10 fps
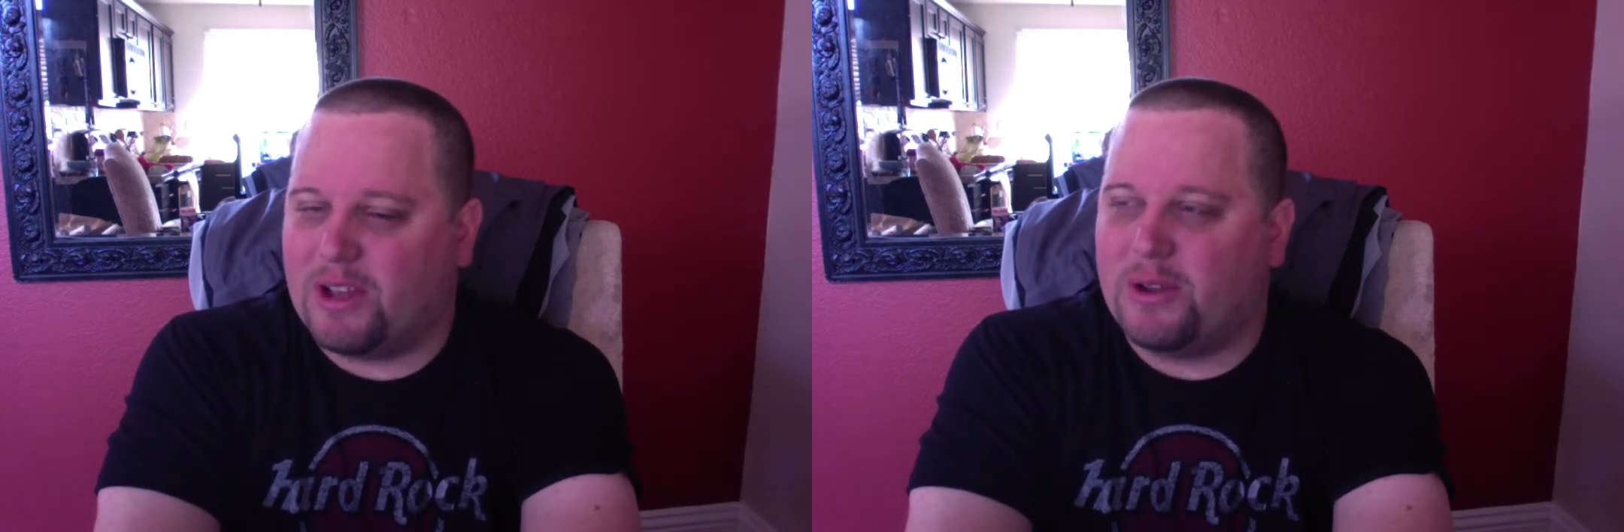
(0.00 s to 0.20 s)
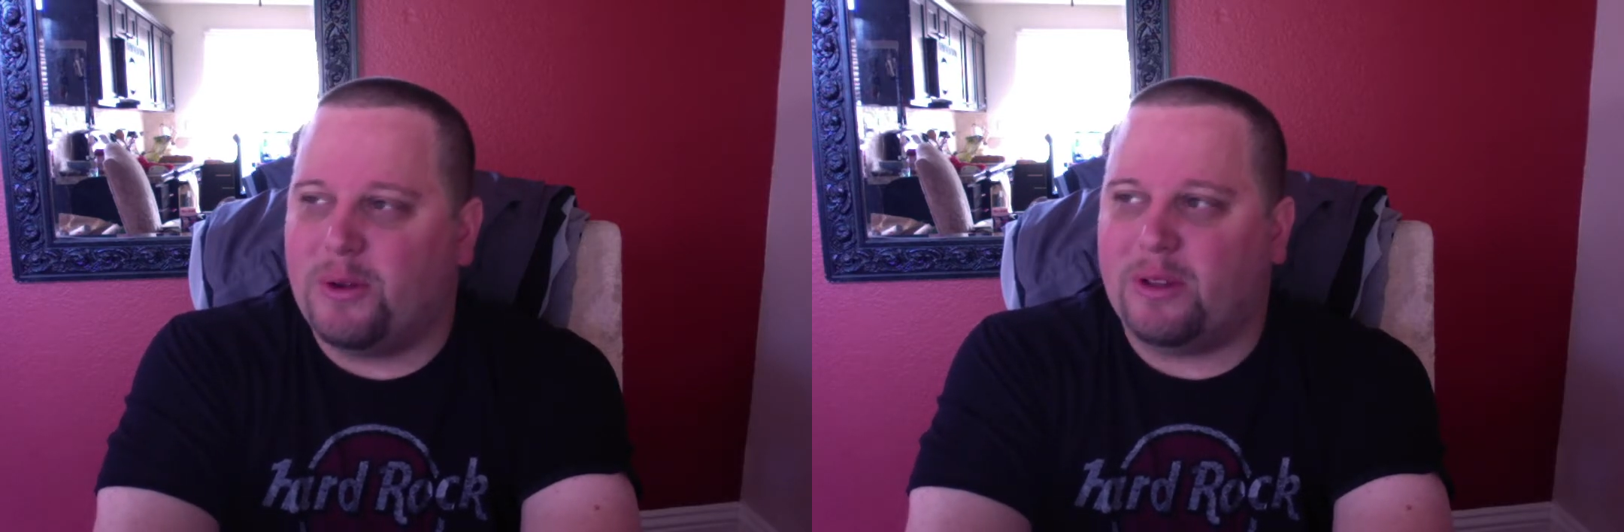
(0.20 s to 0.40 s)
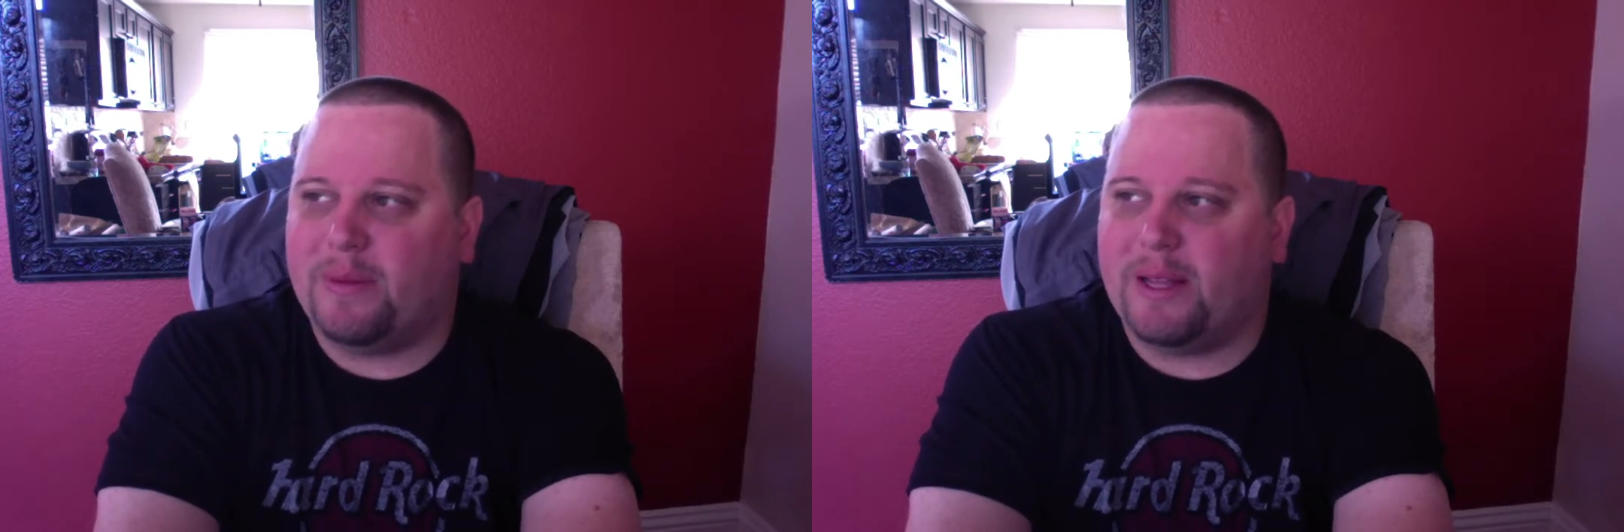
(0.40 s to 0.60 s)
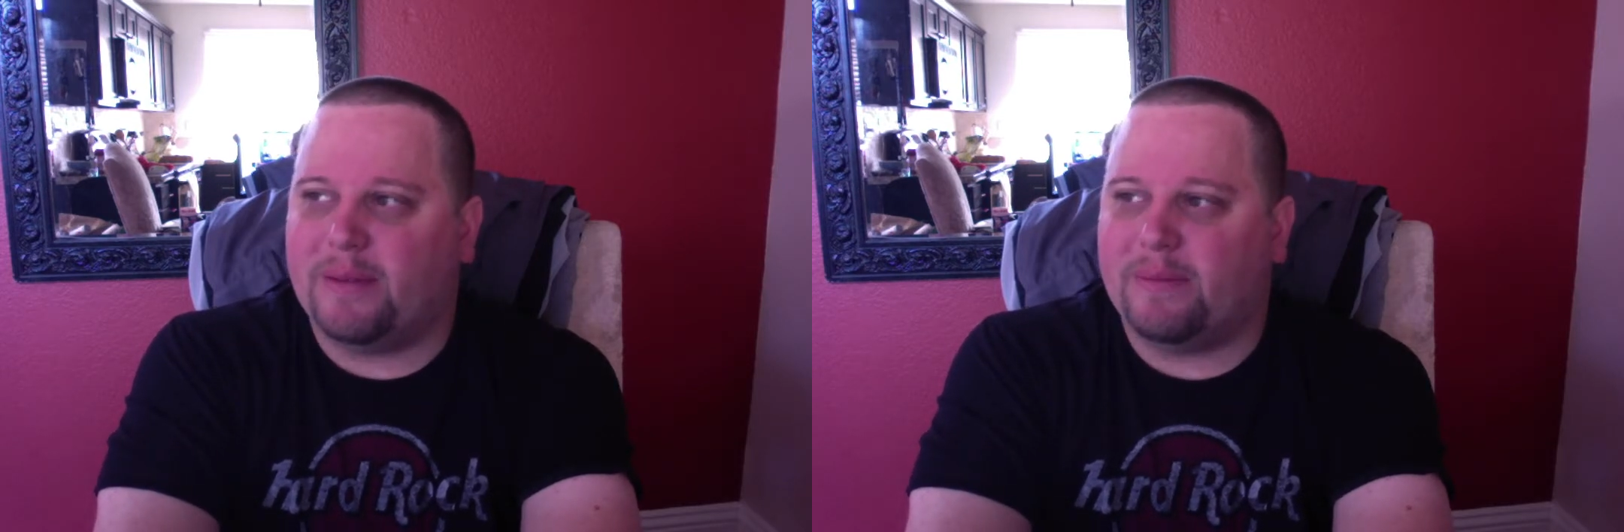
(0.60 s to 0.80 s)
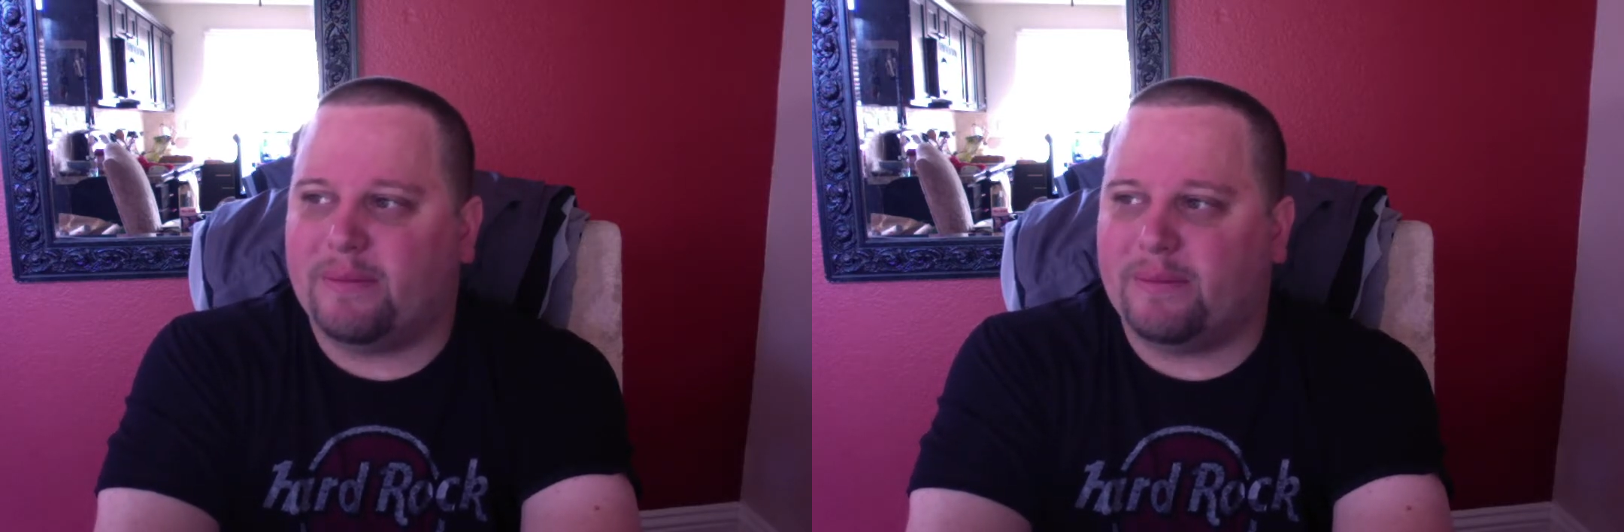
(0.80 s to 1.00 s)
You have to be
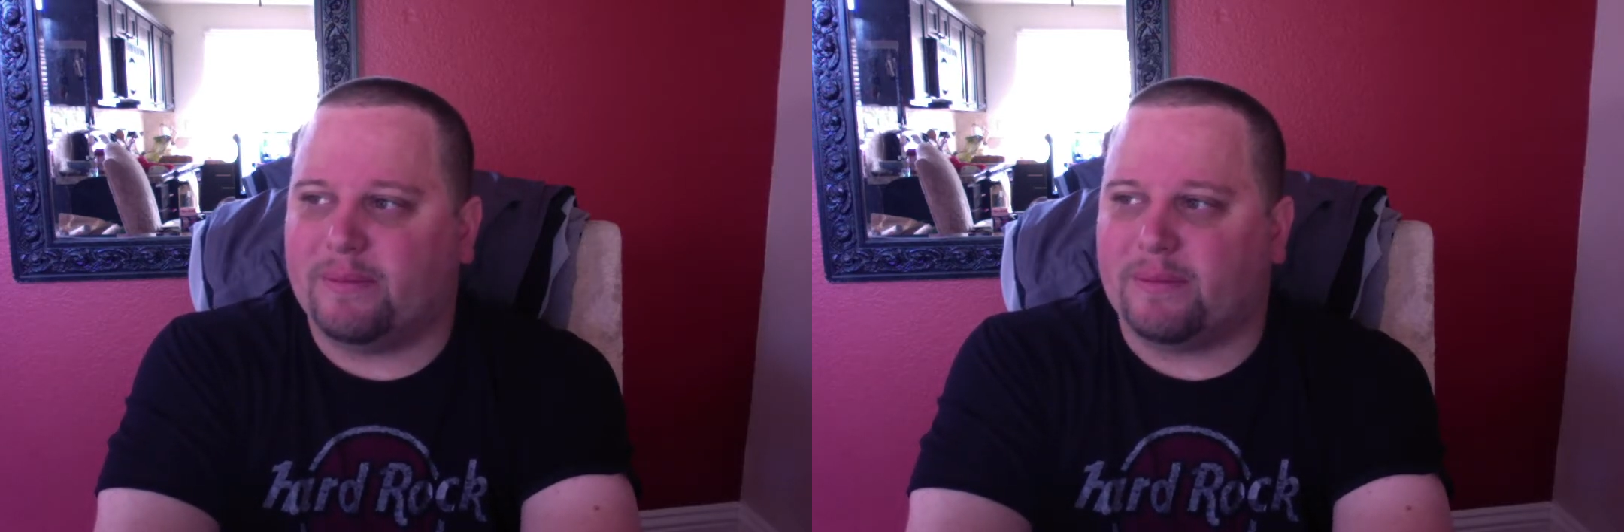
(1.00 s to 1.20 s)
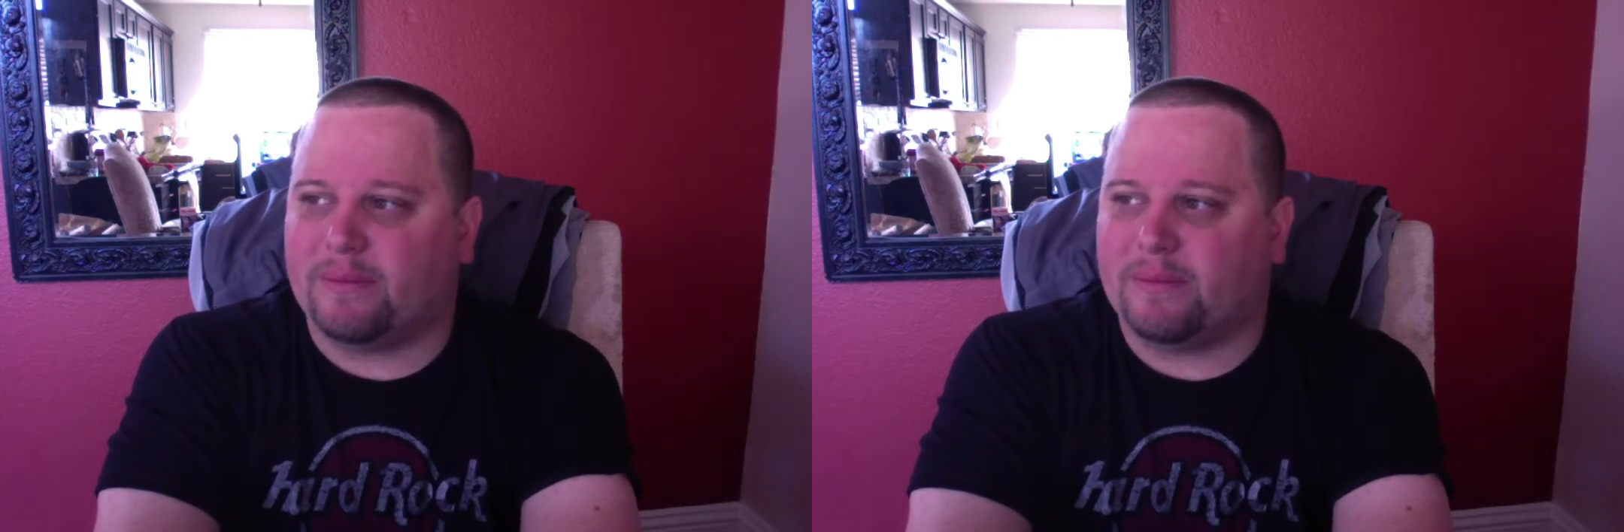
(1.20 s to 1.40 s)
like, hmm.